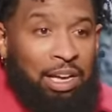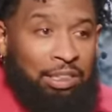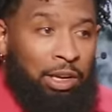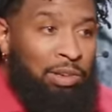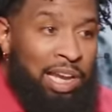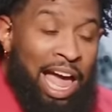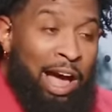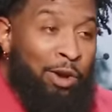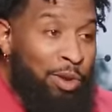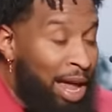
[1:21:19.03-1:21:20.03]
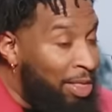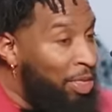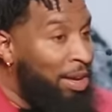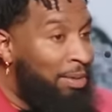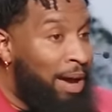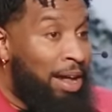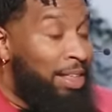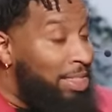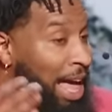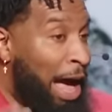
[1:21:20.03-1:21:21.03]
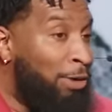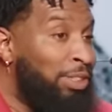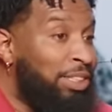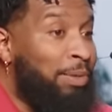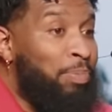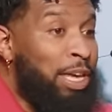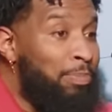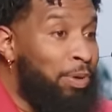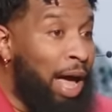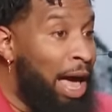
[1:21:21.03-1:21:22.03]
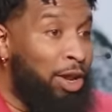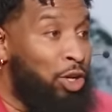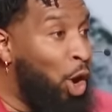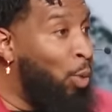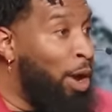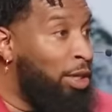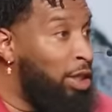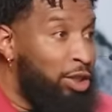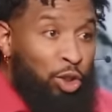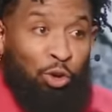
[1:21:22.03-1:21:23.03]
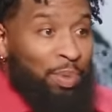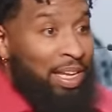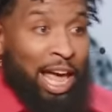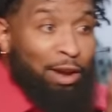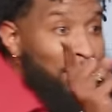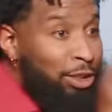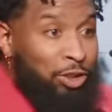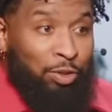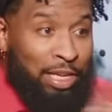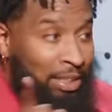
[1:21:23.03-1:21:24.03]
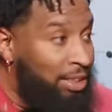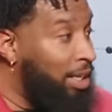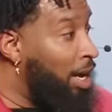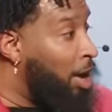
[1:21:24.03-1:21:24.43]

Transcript: So now you got to think about it. Thousands of people out of nowhere just zooming down their streets,